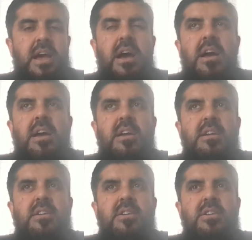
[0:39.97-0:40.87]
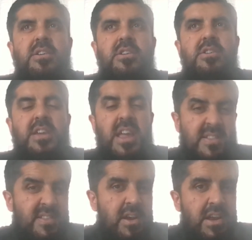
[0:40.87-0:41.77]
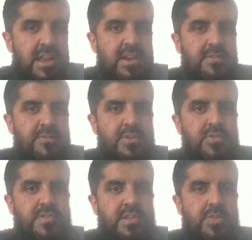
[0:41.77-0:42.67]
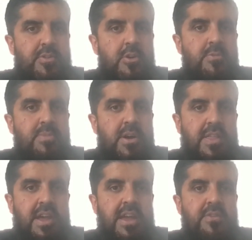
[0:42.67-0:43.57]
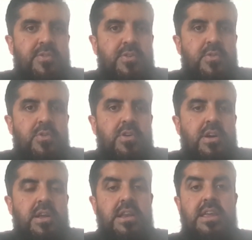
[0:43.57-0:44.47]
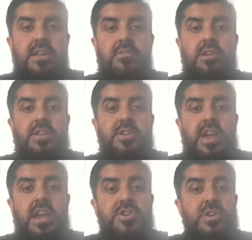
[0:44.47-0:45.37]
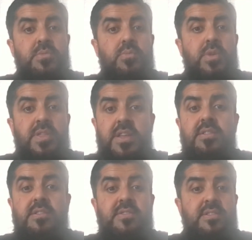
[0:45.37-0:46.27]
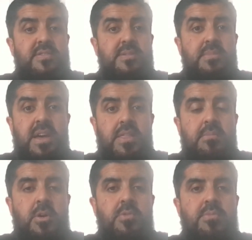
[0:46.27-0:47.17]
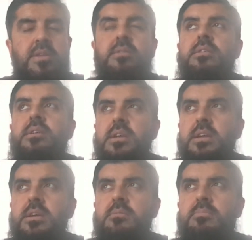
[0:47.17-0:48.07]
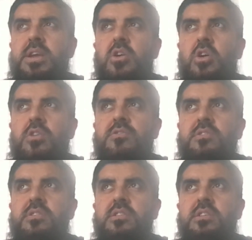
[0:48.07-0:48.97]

uh, you get slightly confused and thrown by that if you're a leader in education within the system at the moment, because